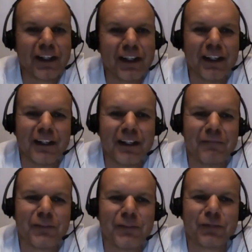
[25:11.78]
Uh,
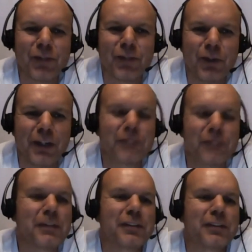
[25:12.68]
just real quick, I'll just
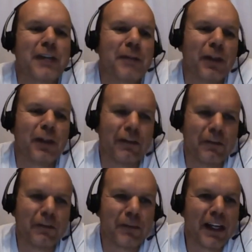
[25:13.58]
mention the top, not all of them.
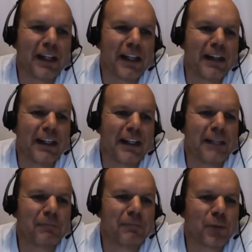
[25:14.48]
The
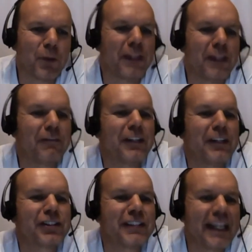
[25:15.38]
one that
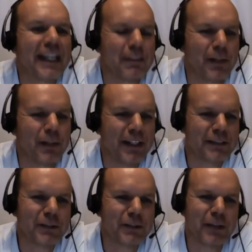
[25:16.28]
finished second place
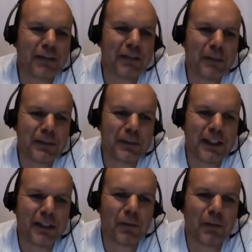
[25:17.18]
with 25%
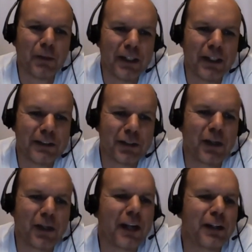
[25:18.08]
was
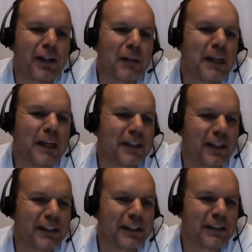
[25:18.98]
Greg Cook making the
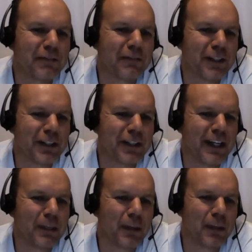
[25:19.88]
list and finishing ahead
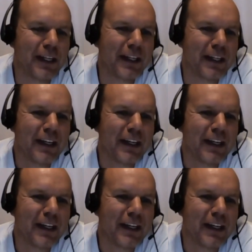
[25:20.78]
of Blake.